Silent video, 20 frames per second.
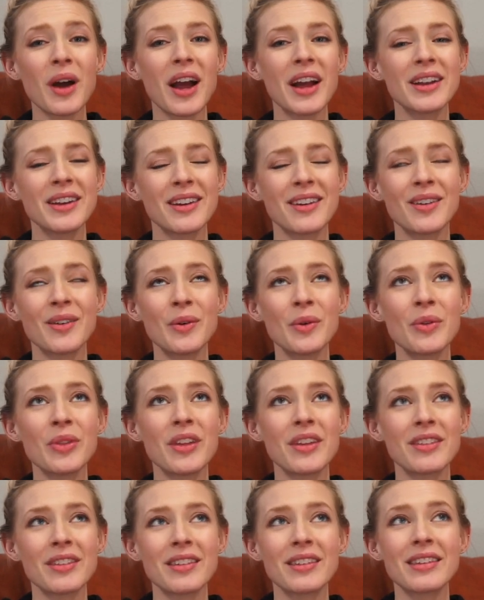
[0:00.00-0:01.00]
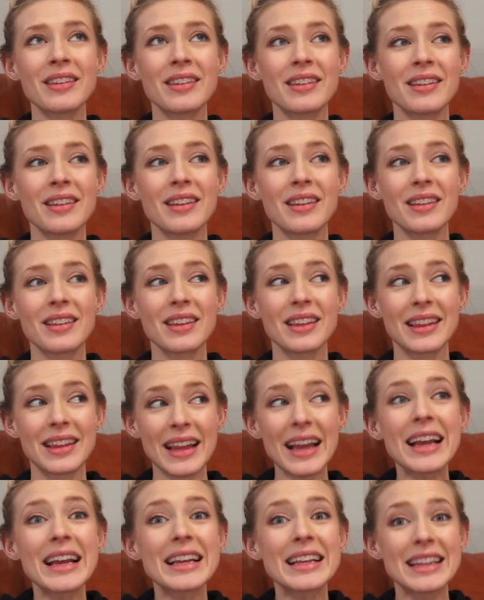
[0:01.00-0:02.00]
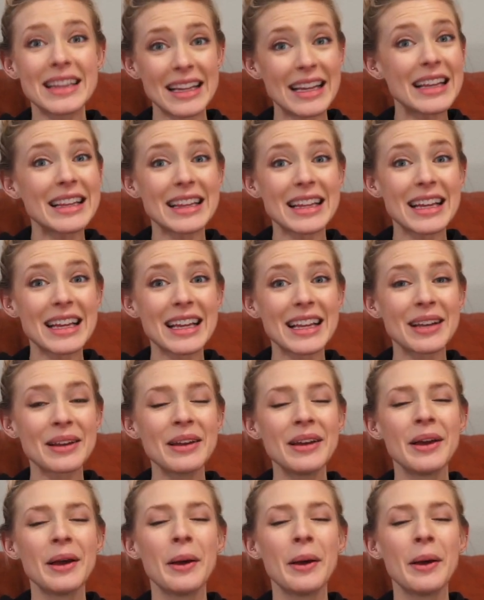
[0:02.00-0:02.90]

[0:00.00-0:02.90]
I know this is sick season,